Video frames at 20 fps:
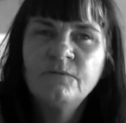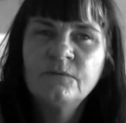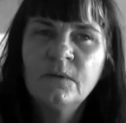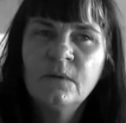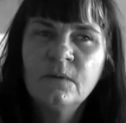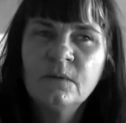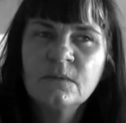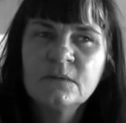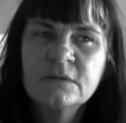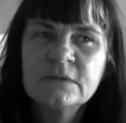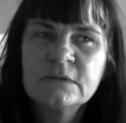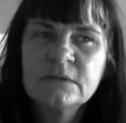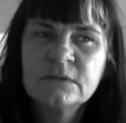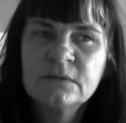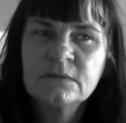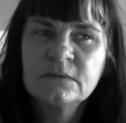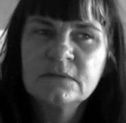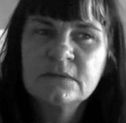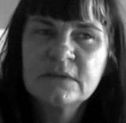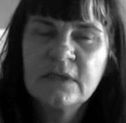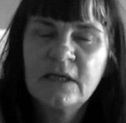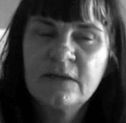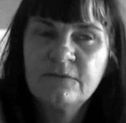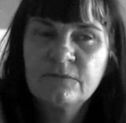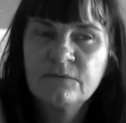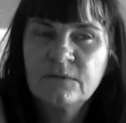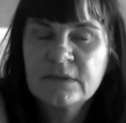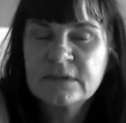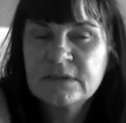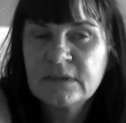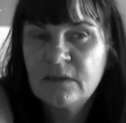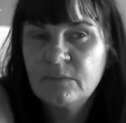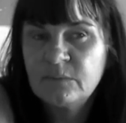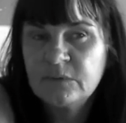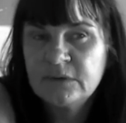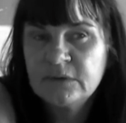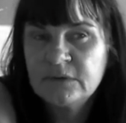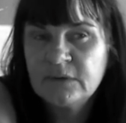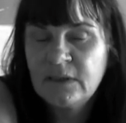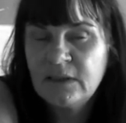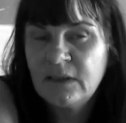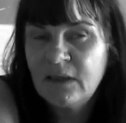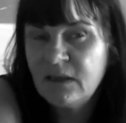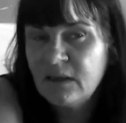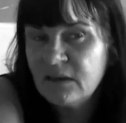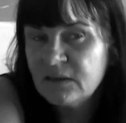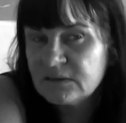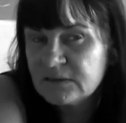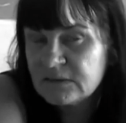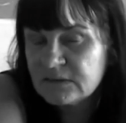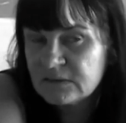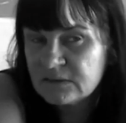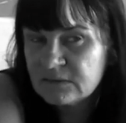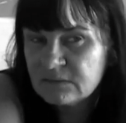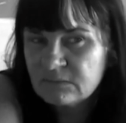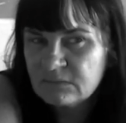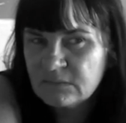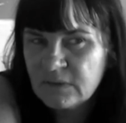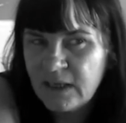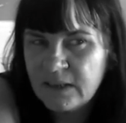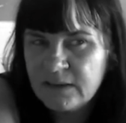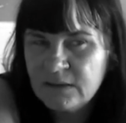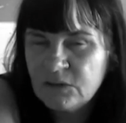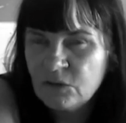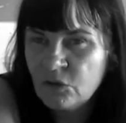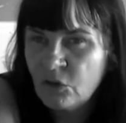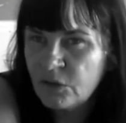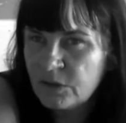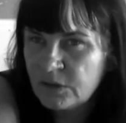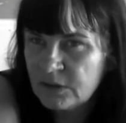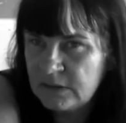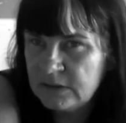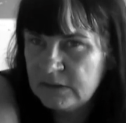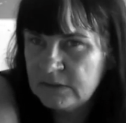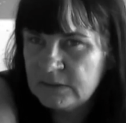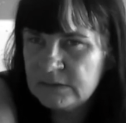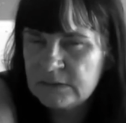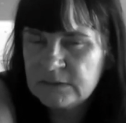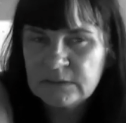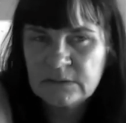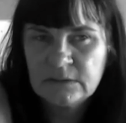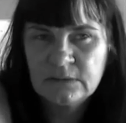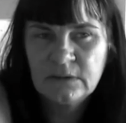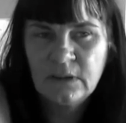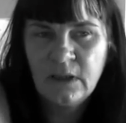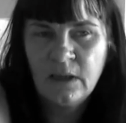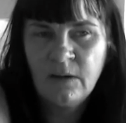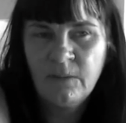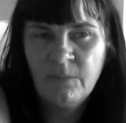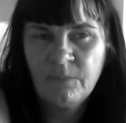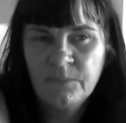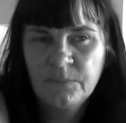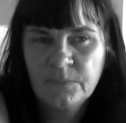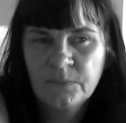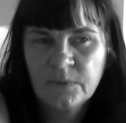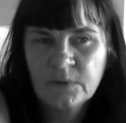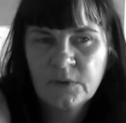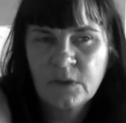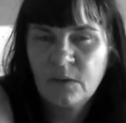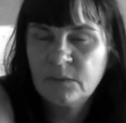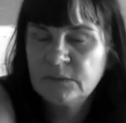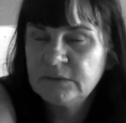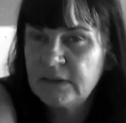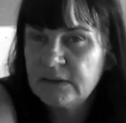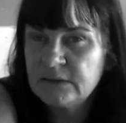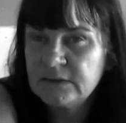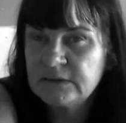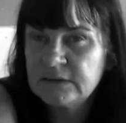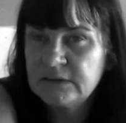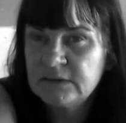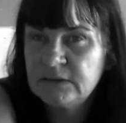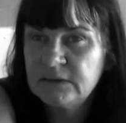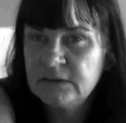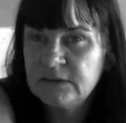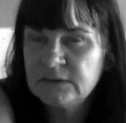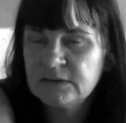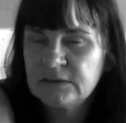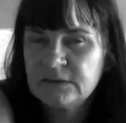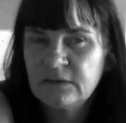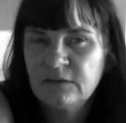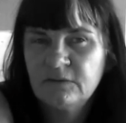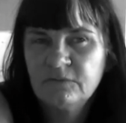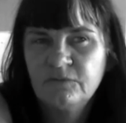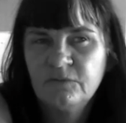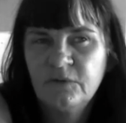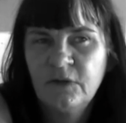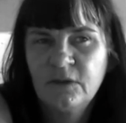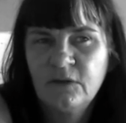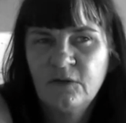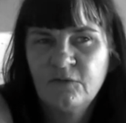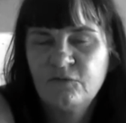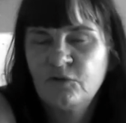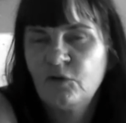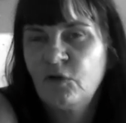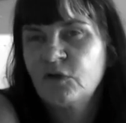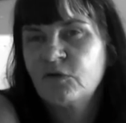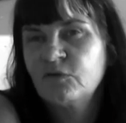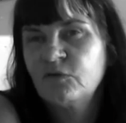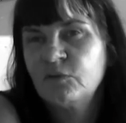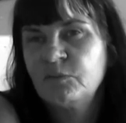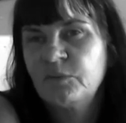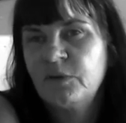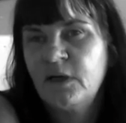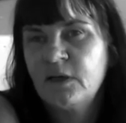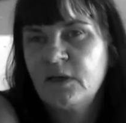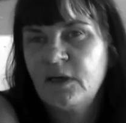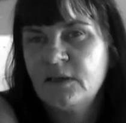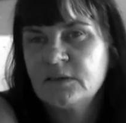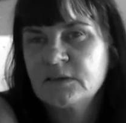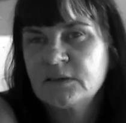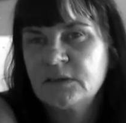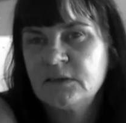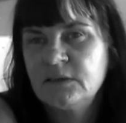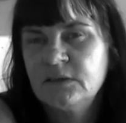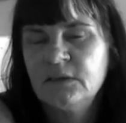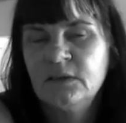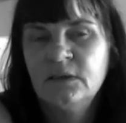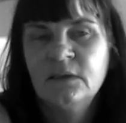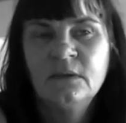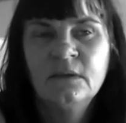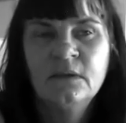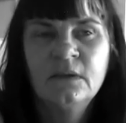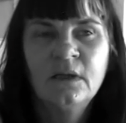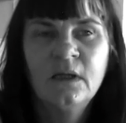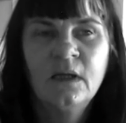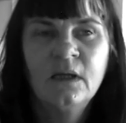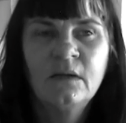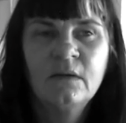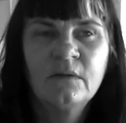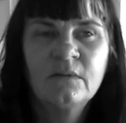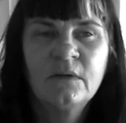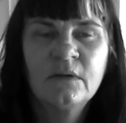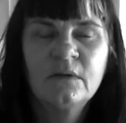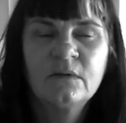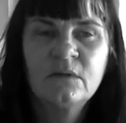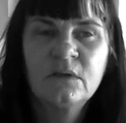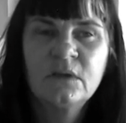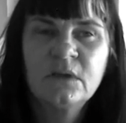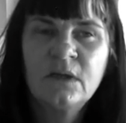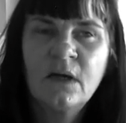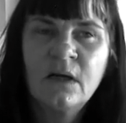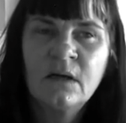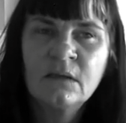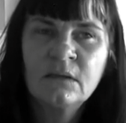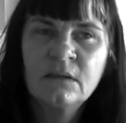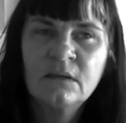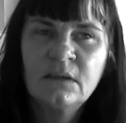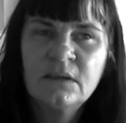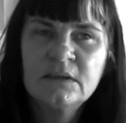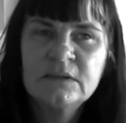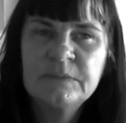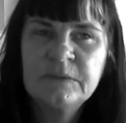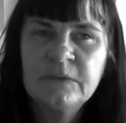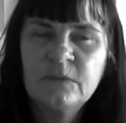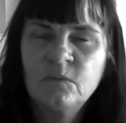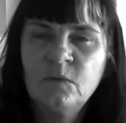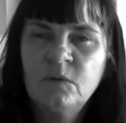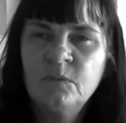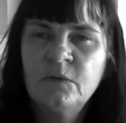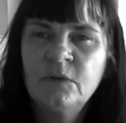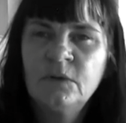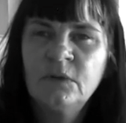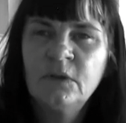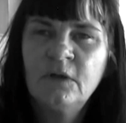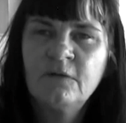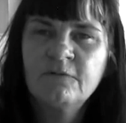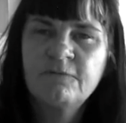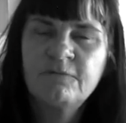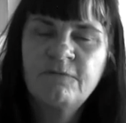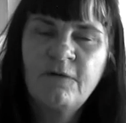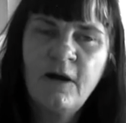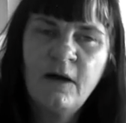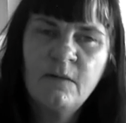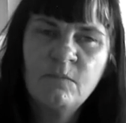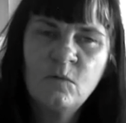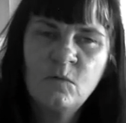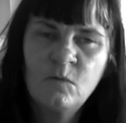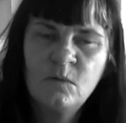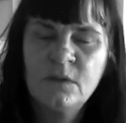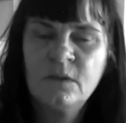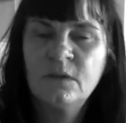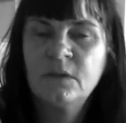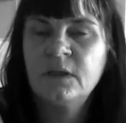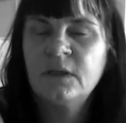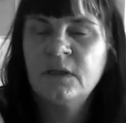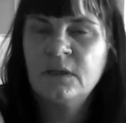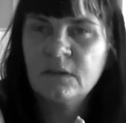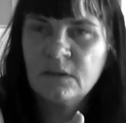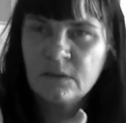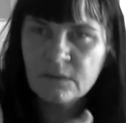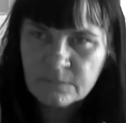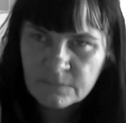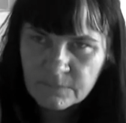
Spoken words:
noticed, say for example, in the last 8-9 years, going down to Sydney and stuff, and I feel like a very proud auntie, that the young lesbian women are far more in their